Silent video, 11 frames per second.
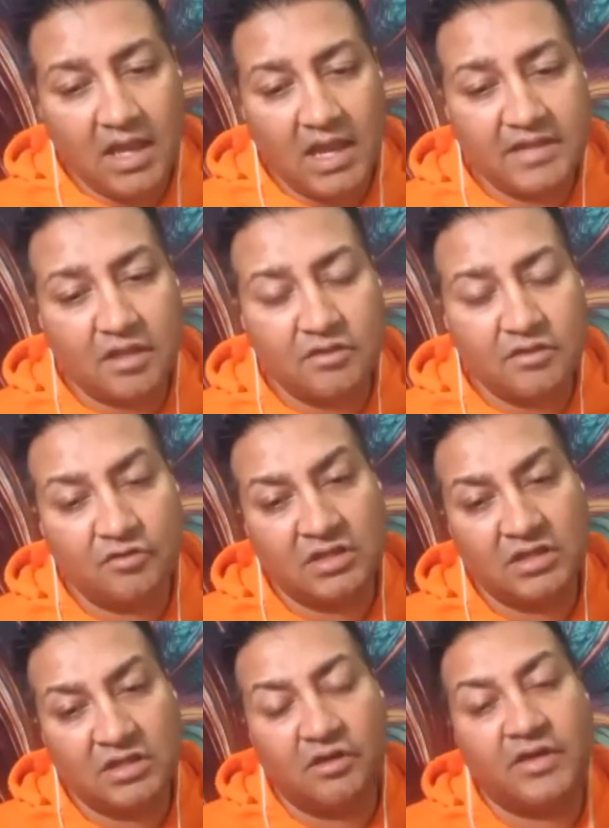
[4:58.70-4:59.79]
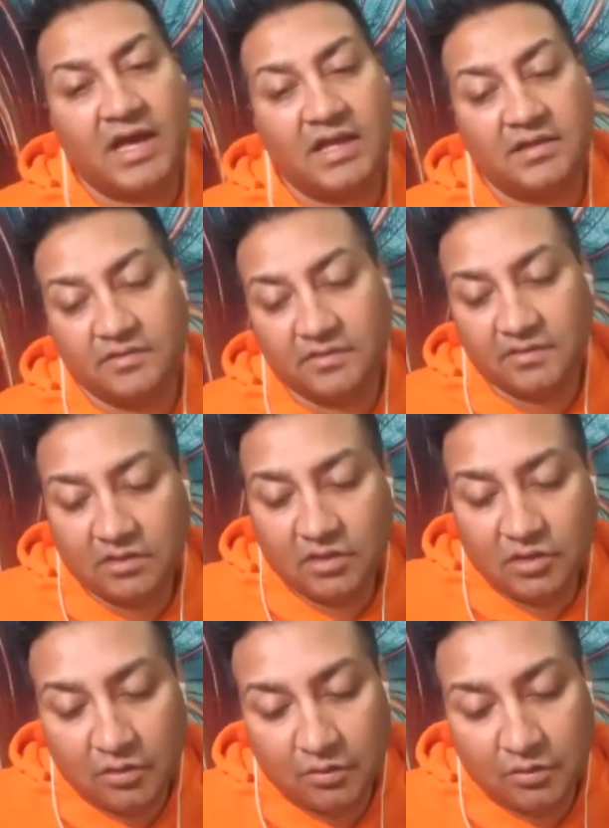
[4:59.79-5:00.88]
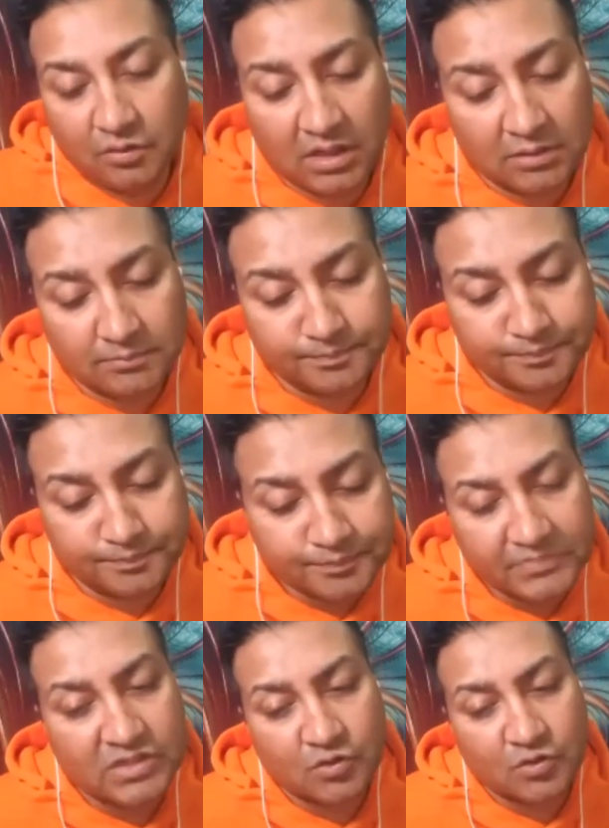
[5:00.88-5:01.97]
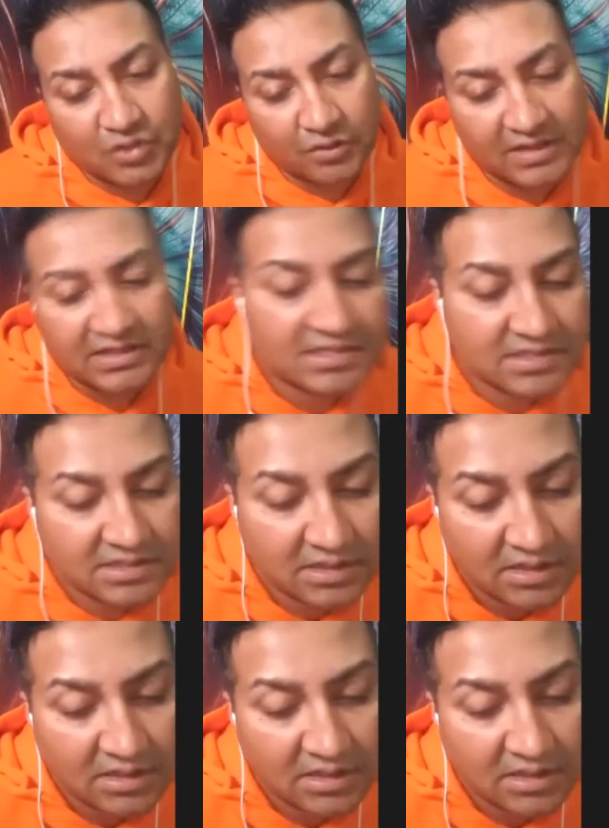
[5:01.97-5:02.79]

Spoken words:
And then on the other hand, you know, there's also this